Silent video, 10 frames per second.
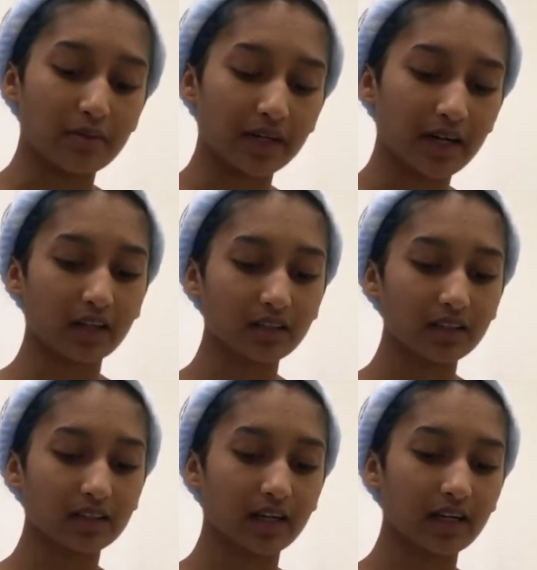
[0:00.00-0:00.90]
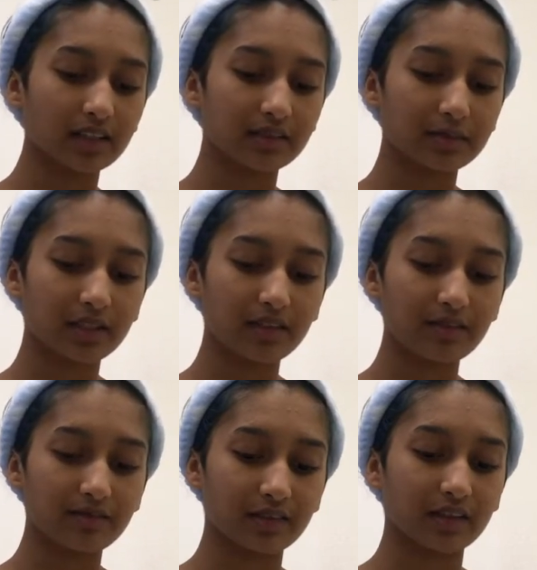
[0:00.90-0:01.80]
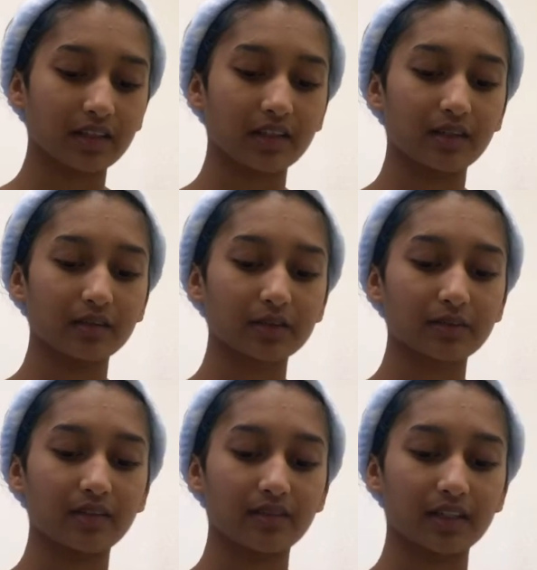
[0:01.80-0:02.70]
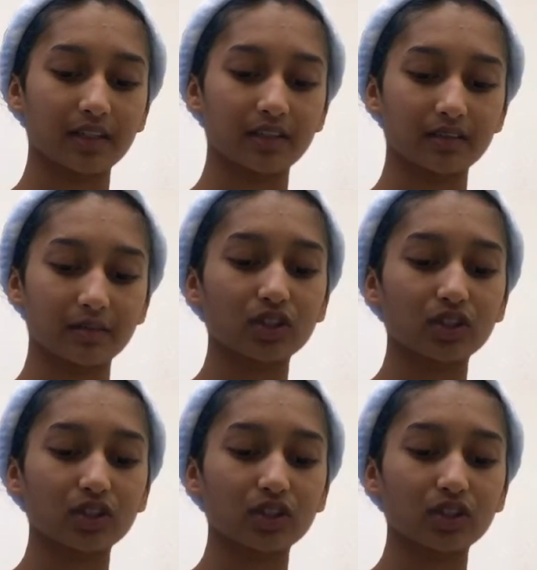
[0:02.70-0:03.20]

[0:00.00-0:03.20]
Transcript: but other than that, it's pretty fine. It was pretty fine to me.